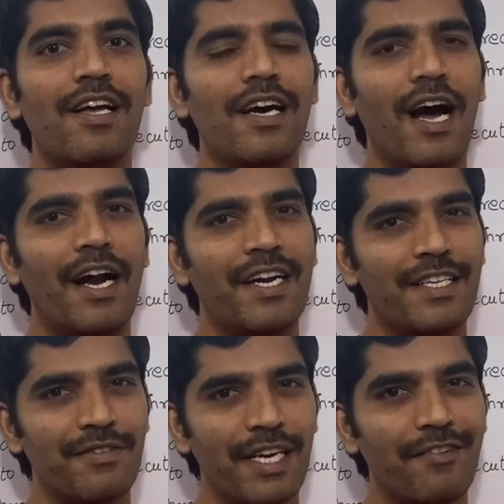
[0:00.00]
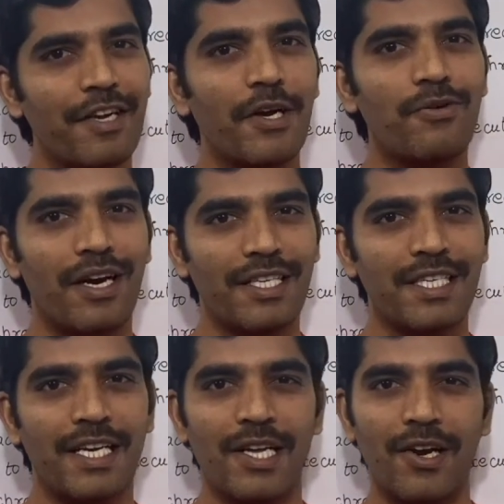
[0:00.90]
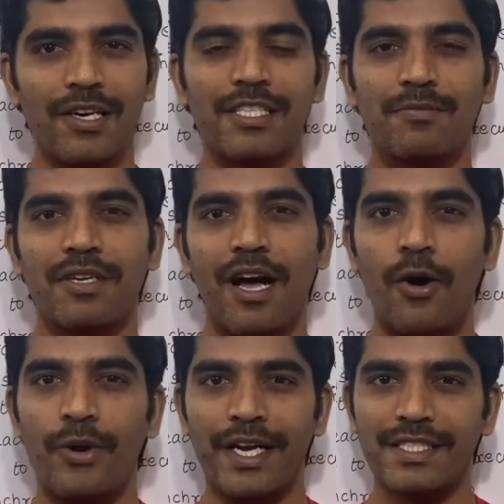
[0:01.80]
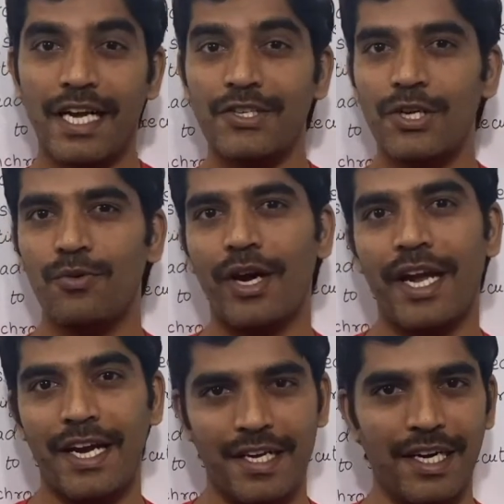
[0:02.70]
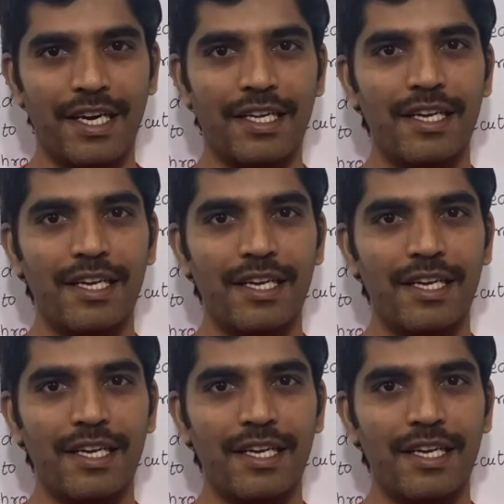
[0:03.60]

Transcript: and it is very difficult to understand the concepts, how it is actually working internally.